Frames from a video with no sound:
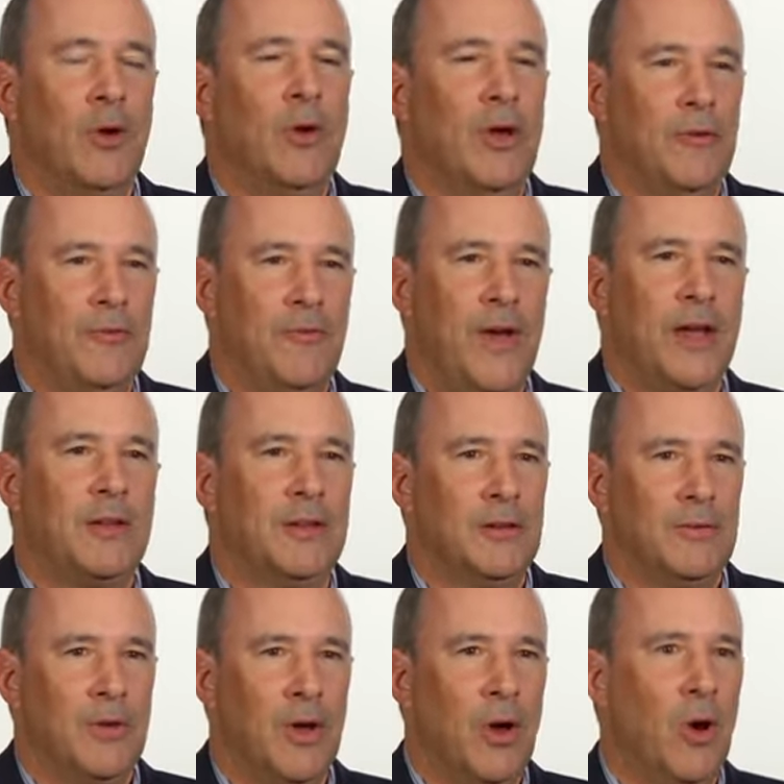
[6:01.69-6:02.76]

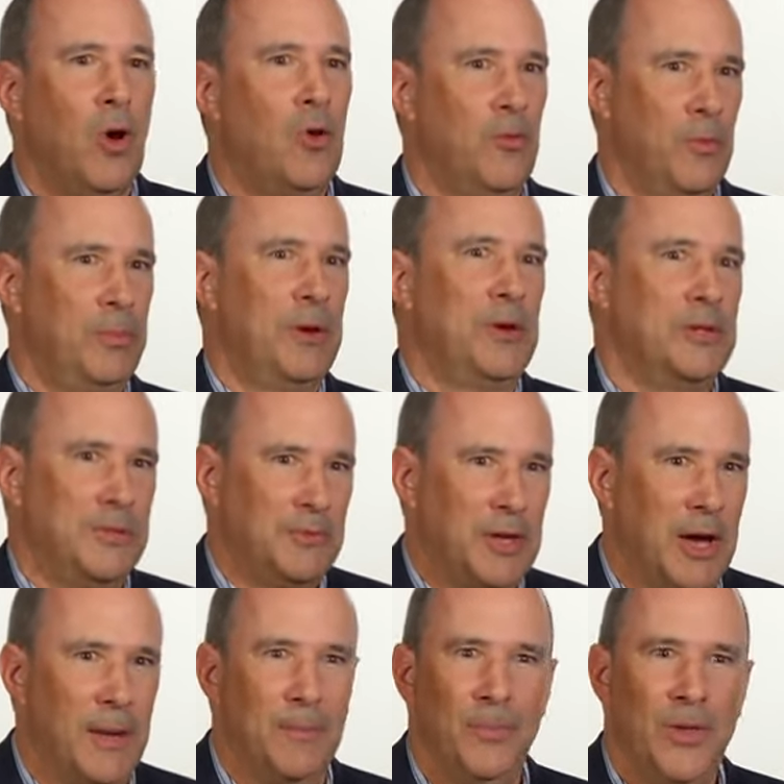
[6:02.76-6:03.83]
effective over periods of
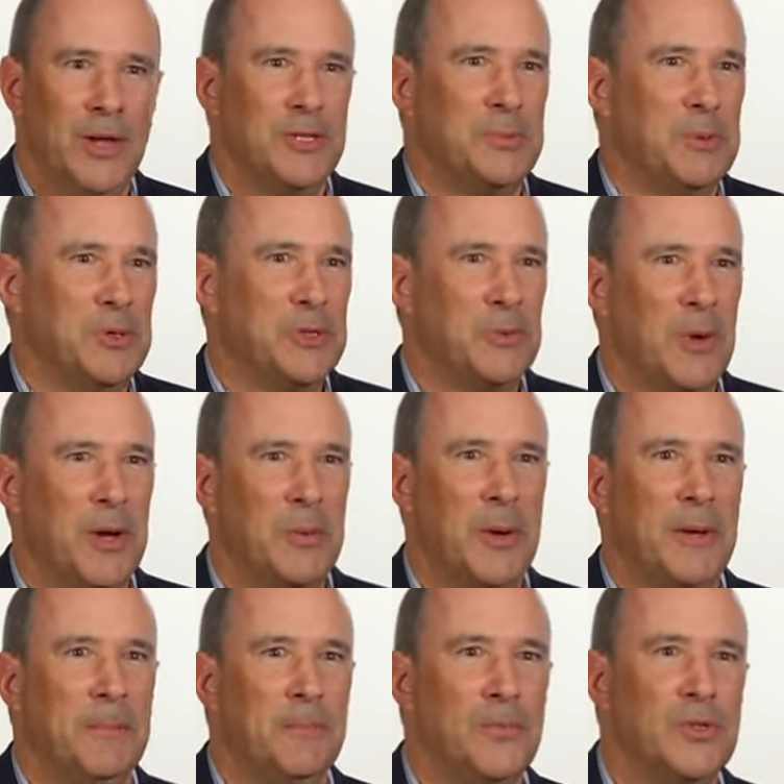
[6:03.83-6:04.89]
time as opposed to right away.
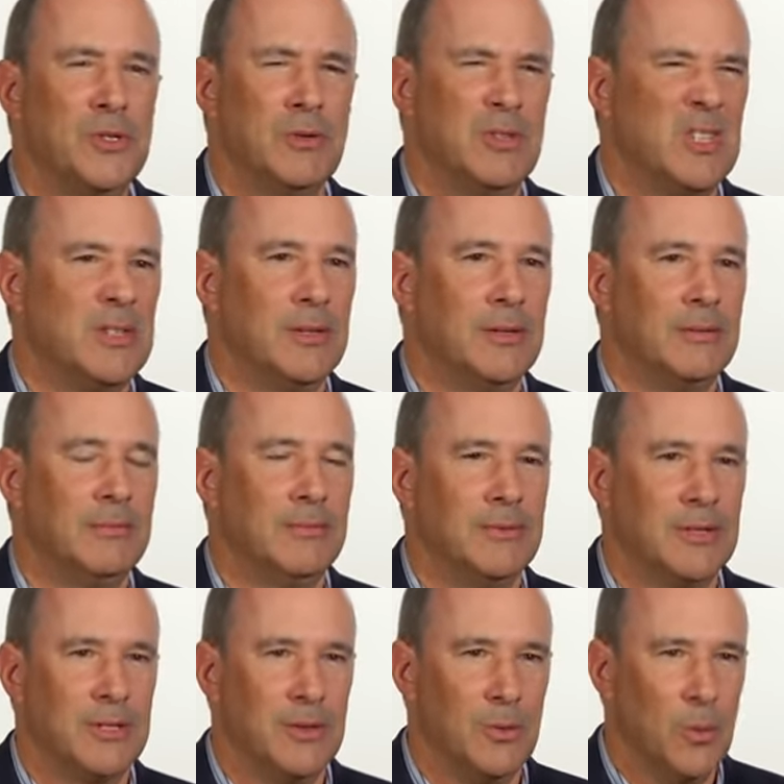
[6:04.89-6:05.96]
So just
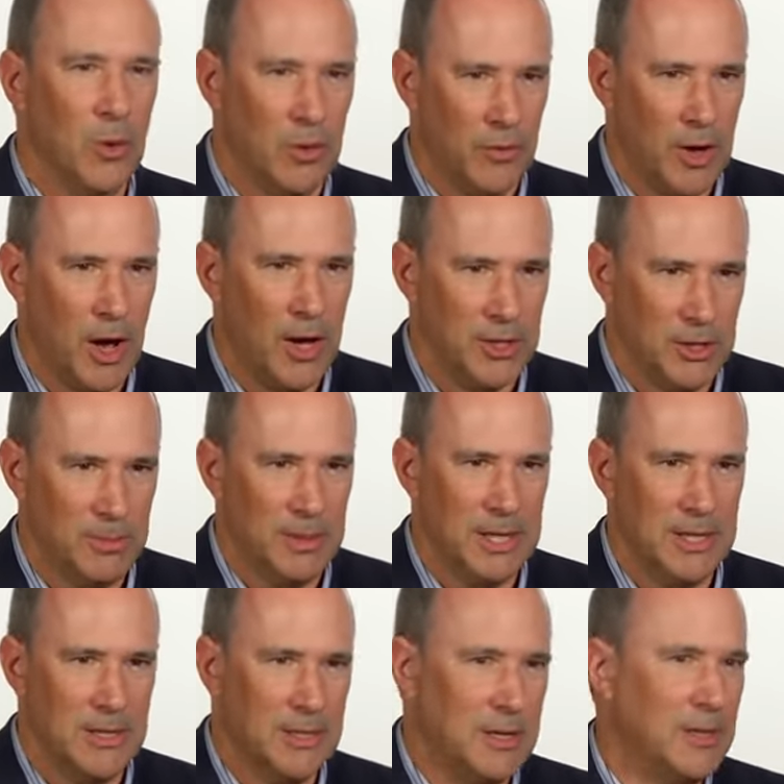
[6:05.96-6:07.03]
a word of caution,
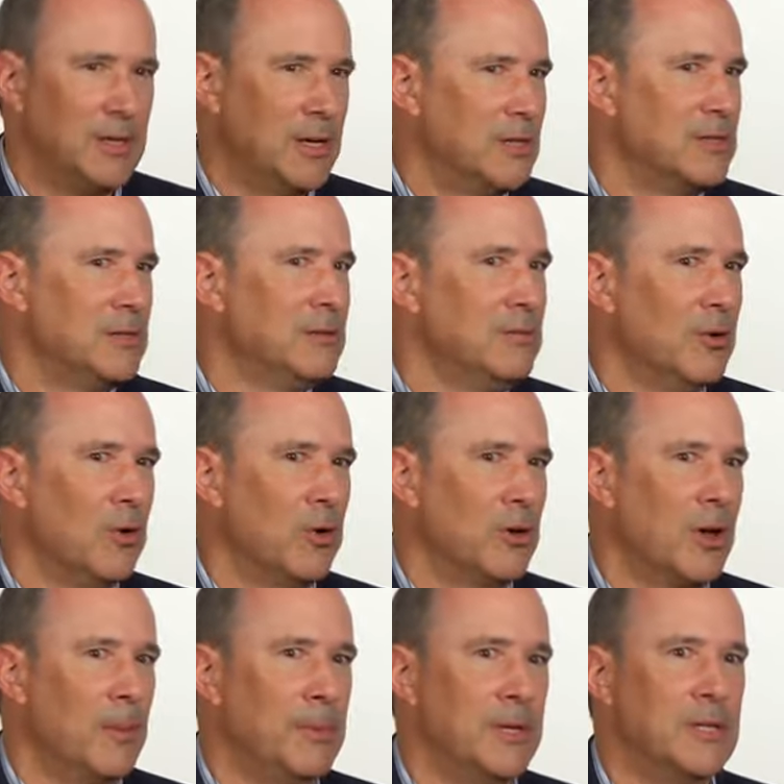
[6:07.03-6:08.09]
because it does hurt
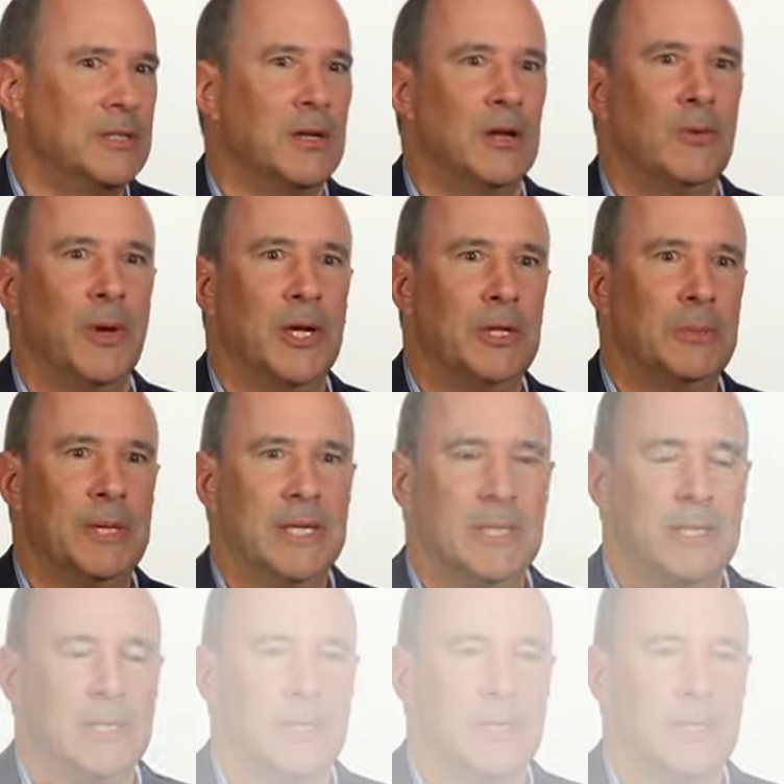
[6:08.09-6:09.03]
companies on a regular basis.